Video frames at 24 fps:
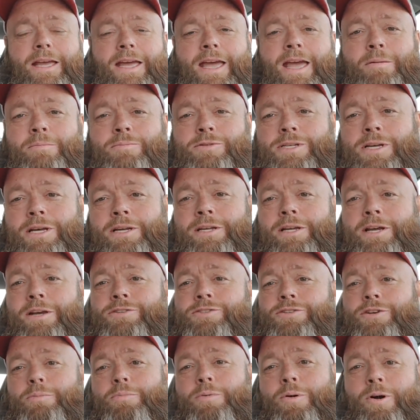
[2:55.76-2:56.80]
Amazon
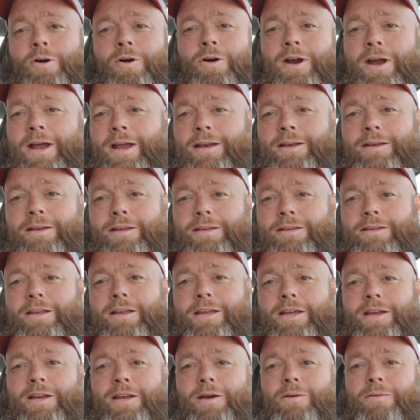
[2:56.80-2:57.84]
does their part, and,
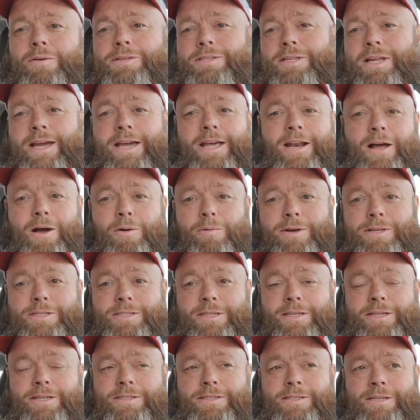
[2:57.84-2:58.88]
you know, it's like it always
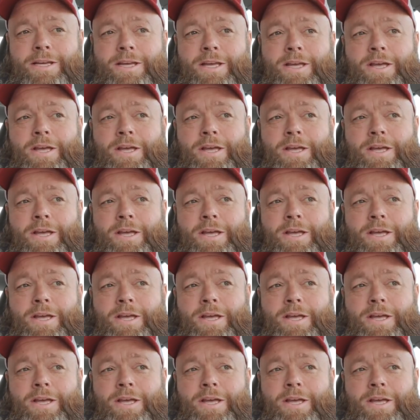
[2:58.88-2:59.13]
is.